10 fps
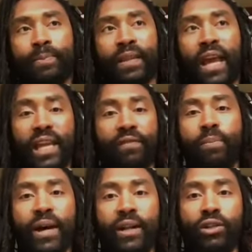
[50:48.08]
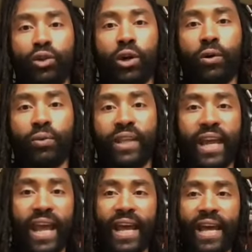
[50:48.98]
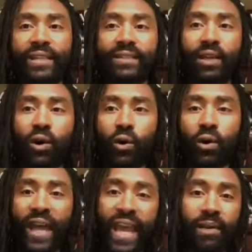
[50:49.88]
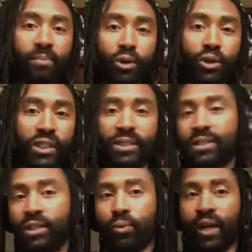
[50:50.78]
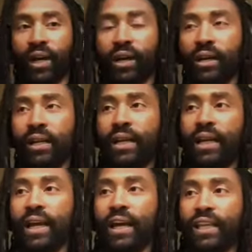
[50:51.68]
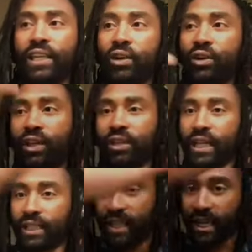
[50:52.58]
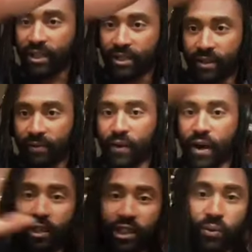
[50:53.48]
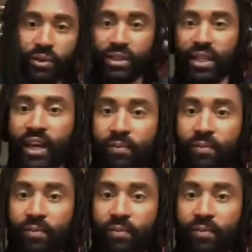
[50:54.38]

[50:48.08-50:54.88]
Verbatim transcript: I even bought a drone that has the whole hand motions to where, you know, you could like tell it to follow you and stuff.